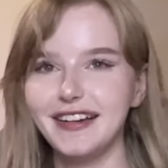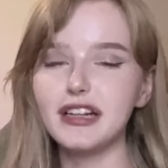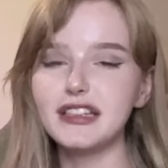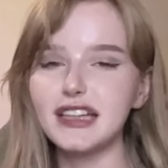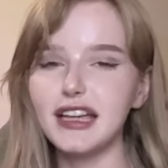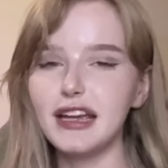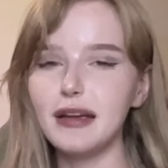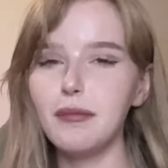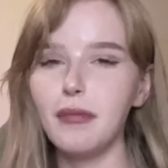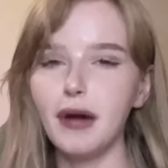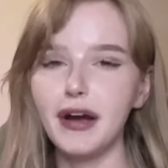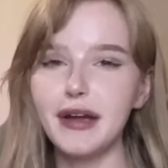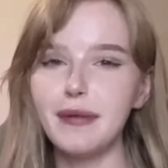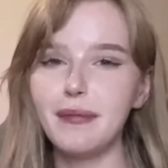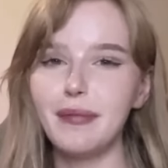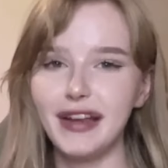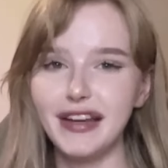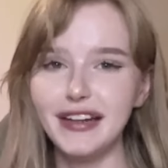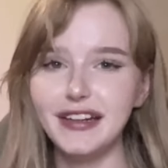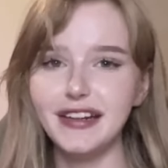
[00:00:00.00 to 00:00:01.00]
because in my
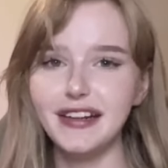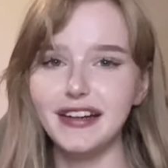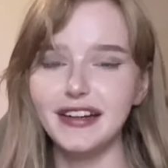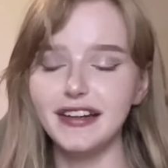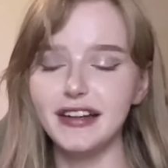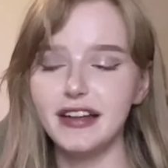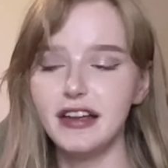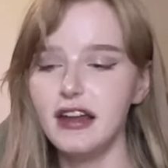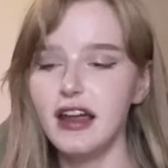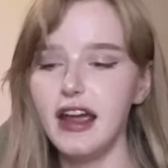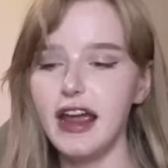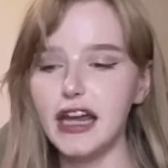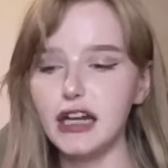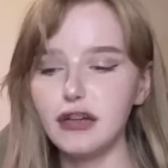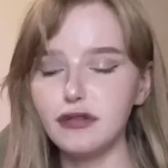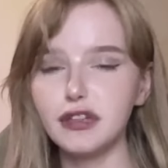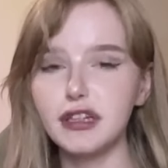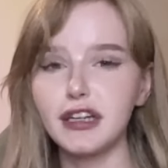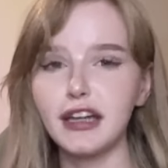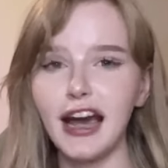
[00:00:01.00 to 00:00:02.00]
opinion,
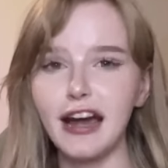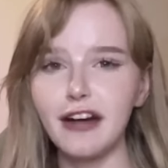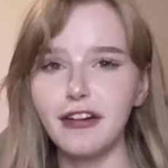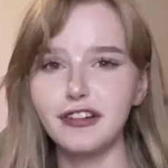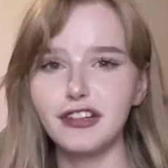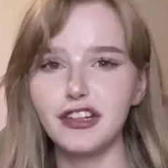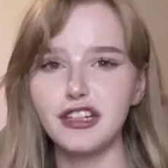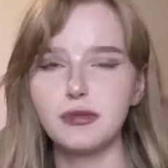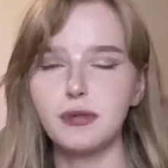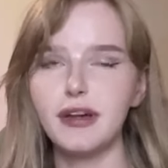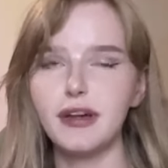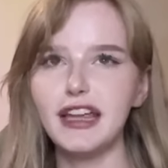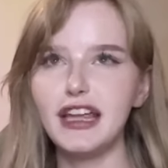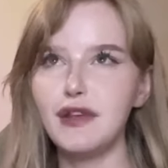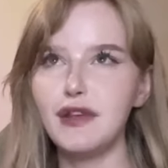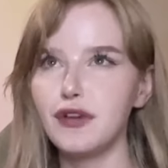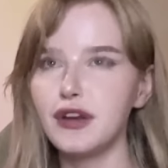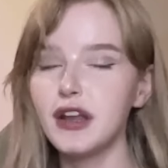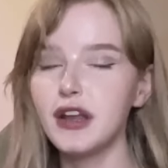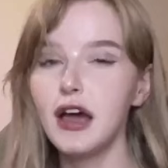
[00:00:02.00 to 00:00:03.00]
if the characters were
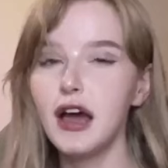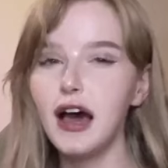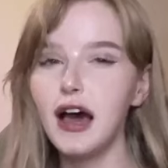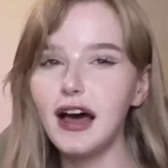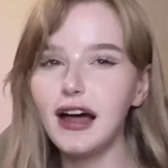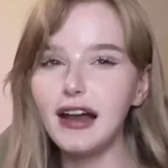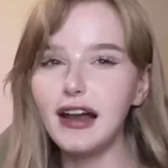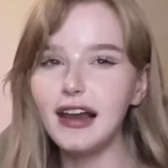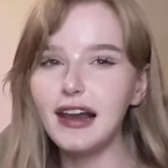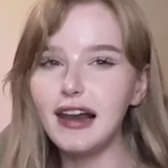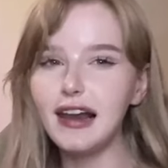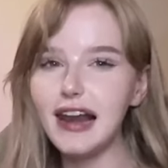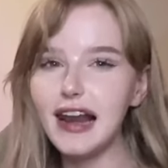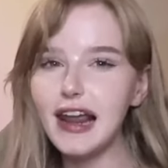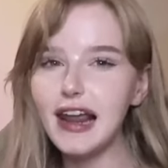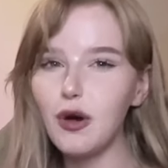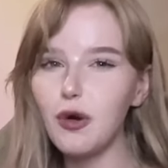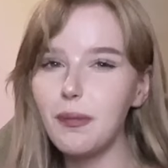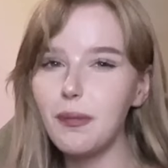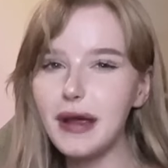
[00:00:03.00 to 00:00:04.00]
even a
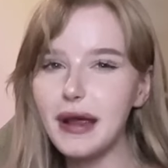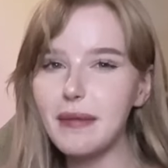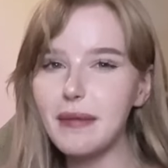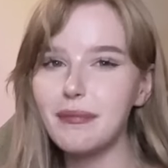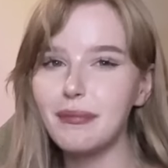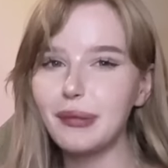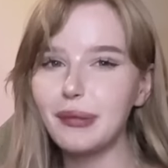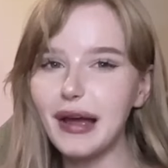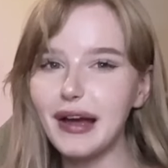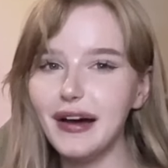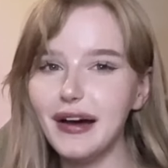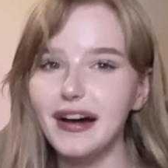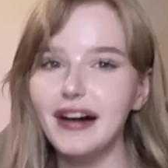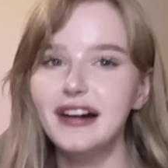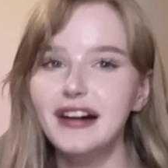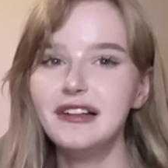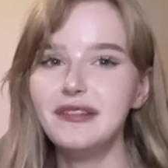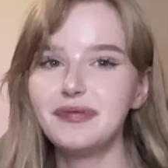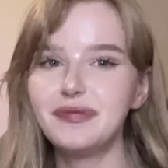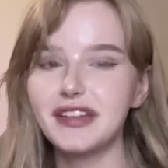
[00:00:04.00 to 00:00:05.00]
little bit
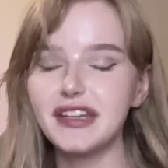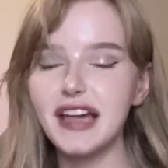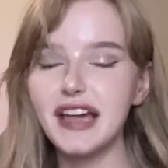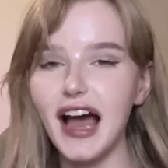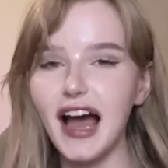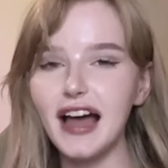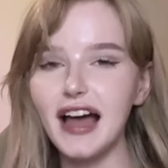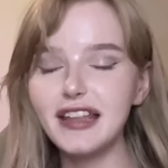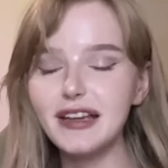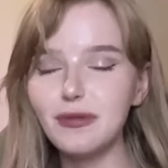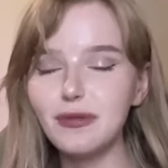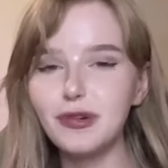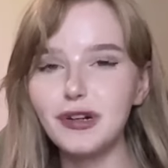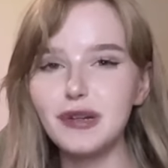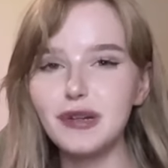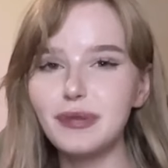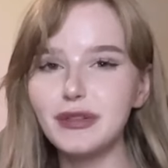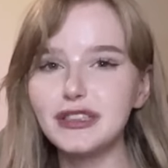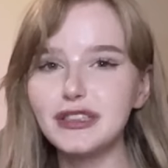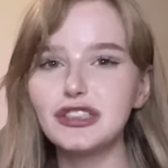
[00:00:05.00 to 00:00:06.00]
better, it
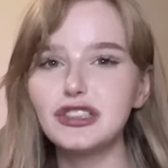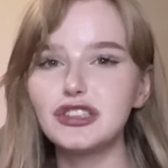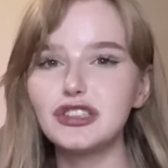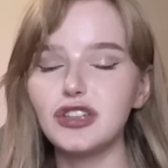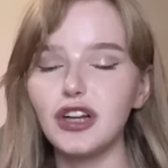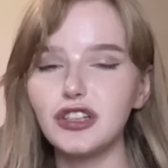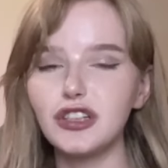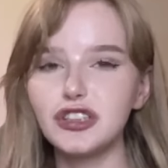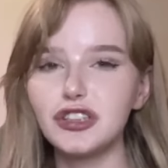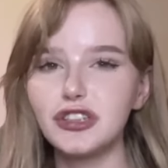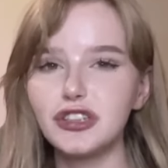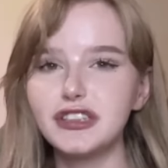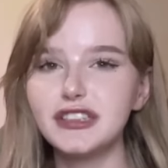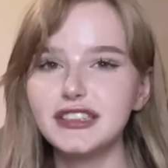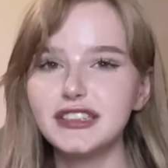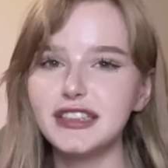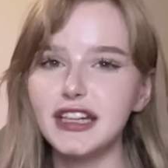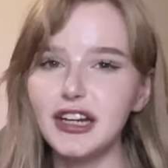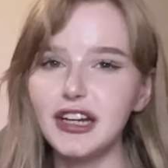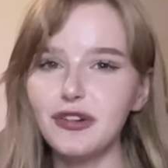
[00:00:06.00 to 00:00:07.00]
would have been such a
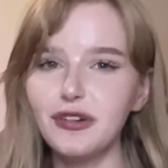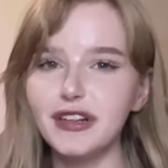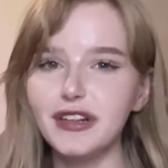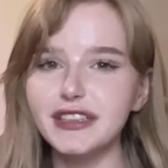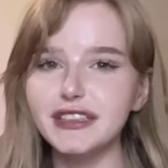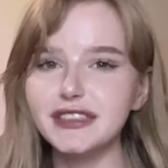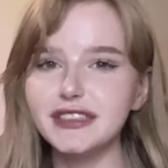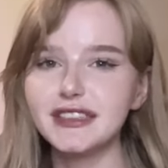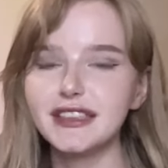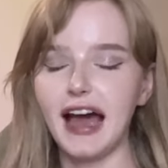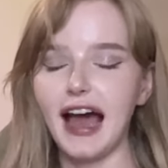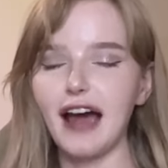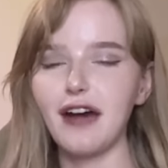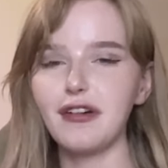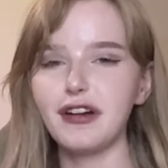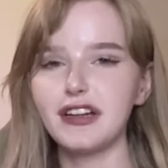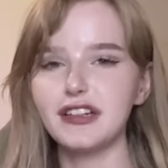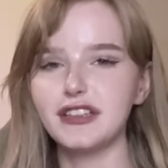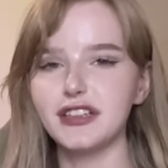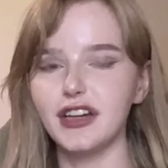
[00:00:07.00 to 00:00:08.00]
good series.
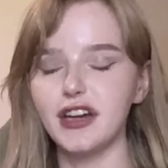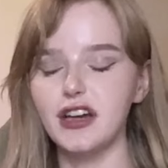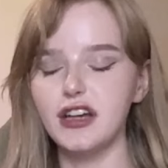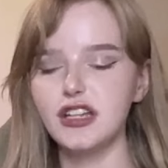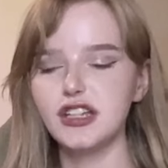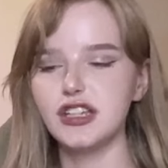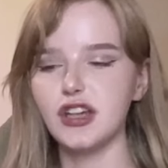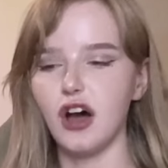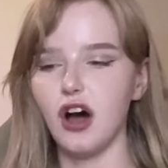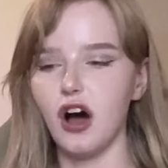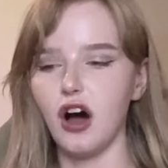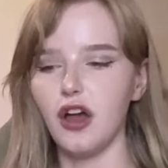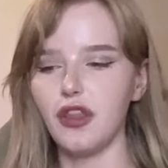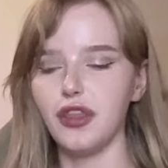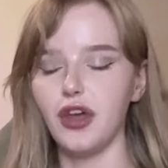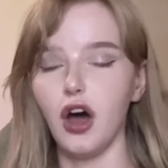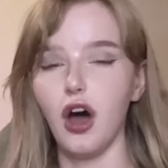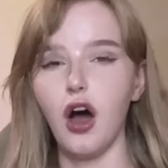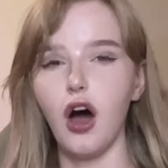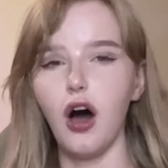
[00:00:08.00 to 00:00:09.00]
Characters are
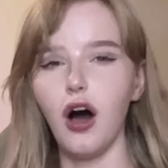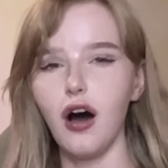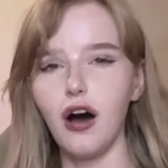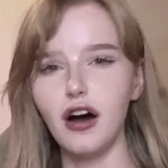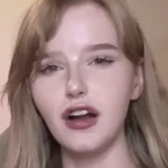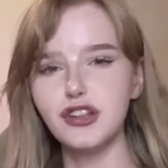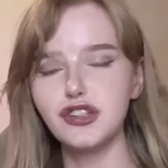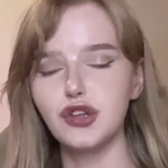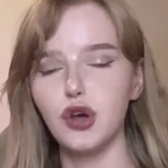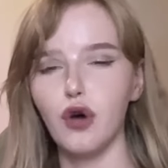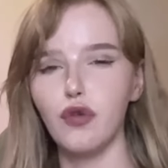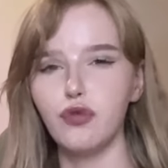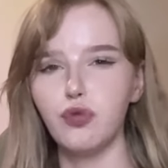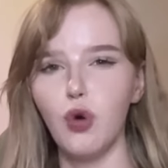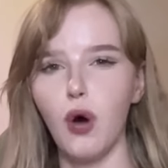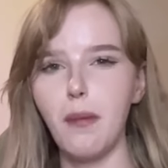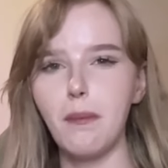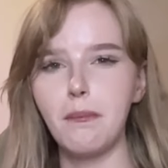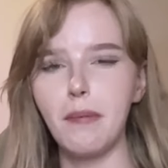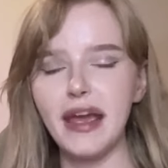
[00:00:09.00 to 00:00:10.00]
the heart of
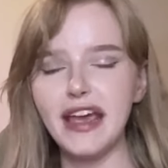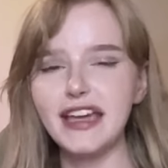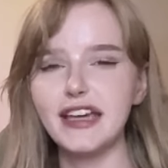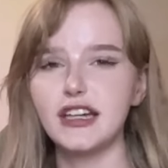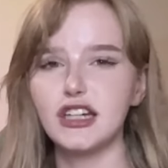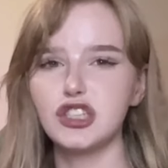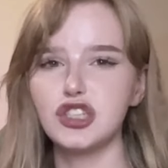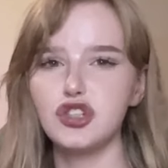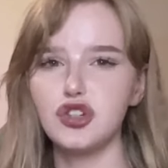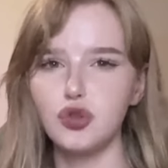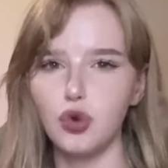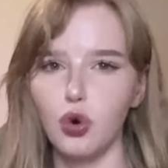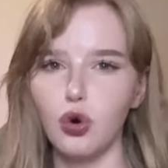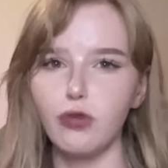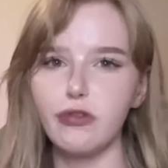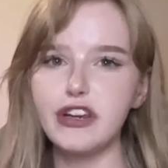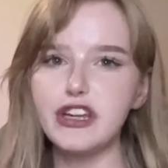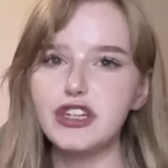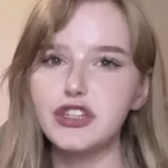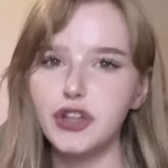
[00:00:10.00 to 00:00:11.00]
what make a
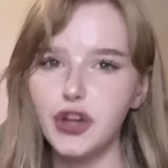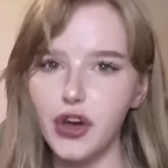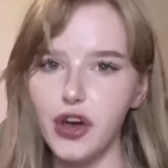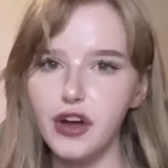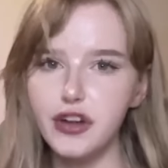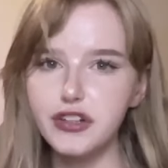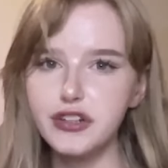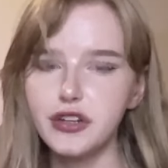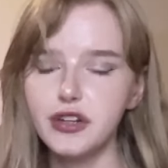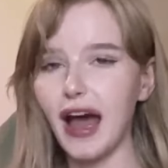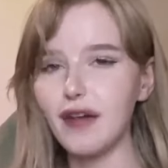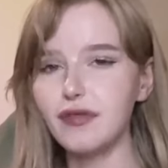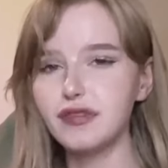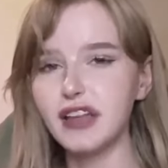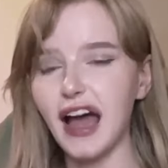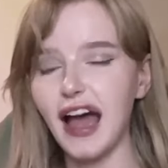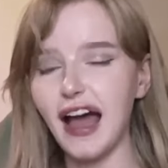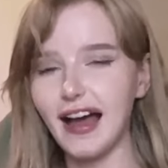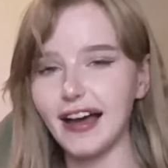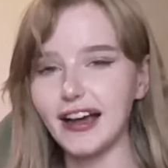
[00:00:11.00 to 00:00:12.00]
story good. You have
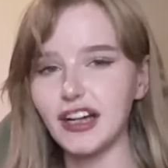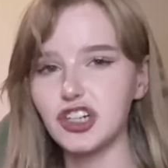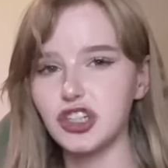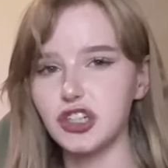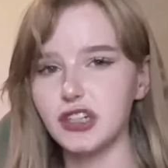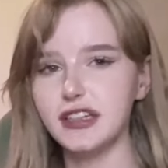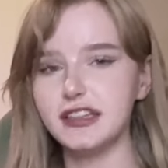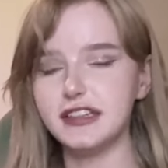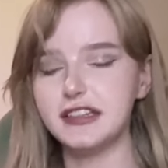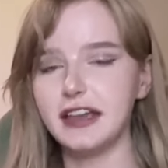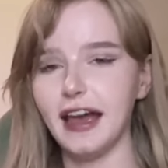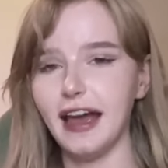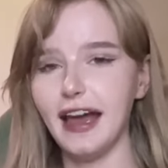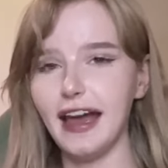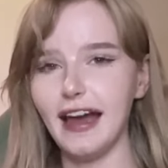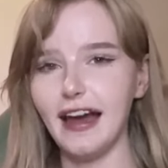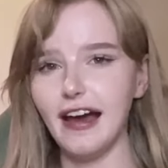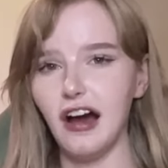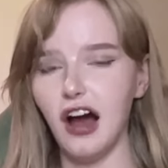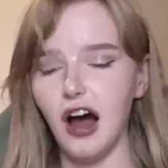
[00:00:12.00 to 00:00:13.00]
to actually
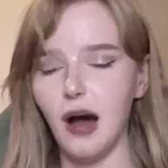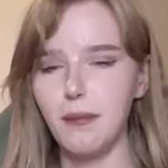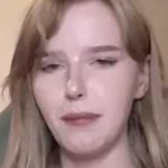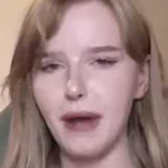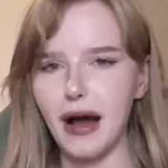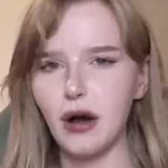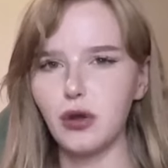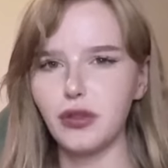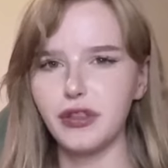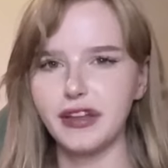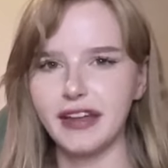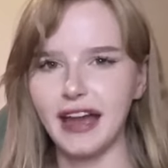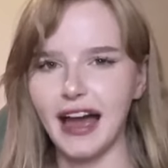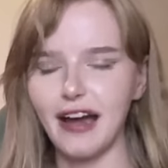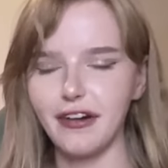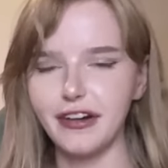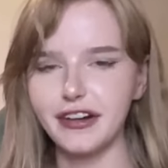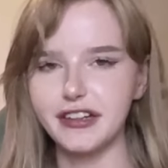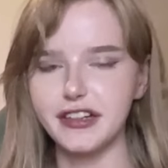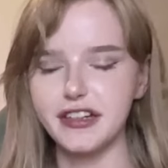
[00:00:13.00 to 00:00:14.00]
care about the
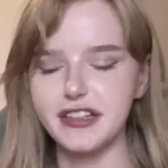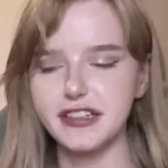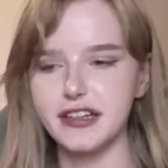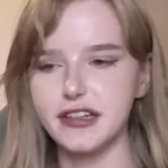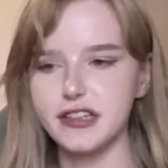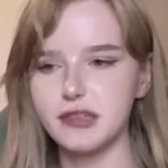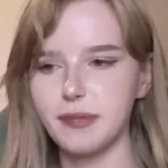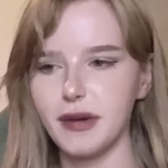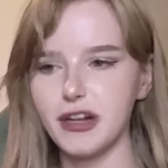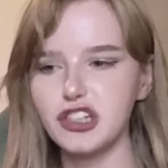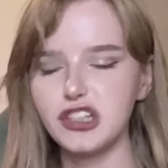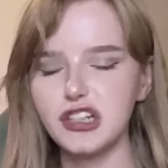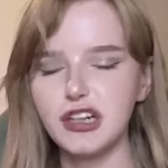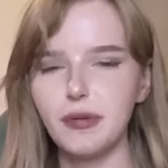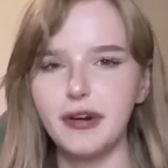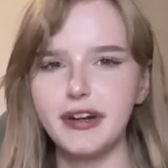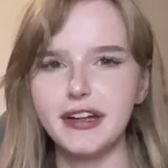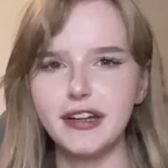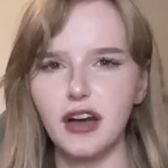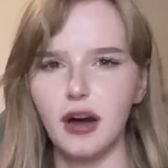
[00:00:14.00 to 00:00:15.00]
characters,
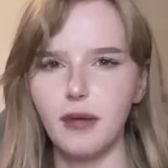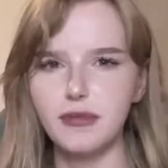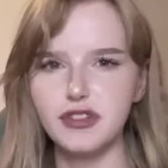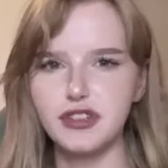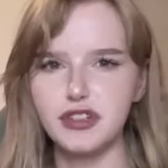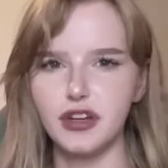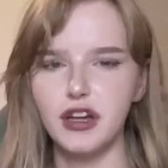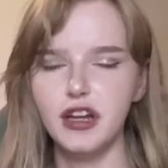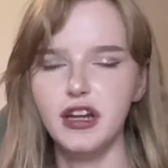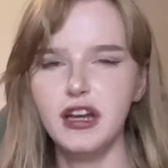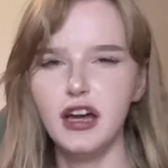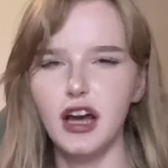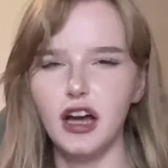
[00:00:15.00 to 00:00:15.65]
especially when it comes to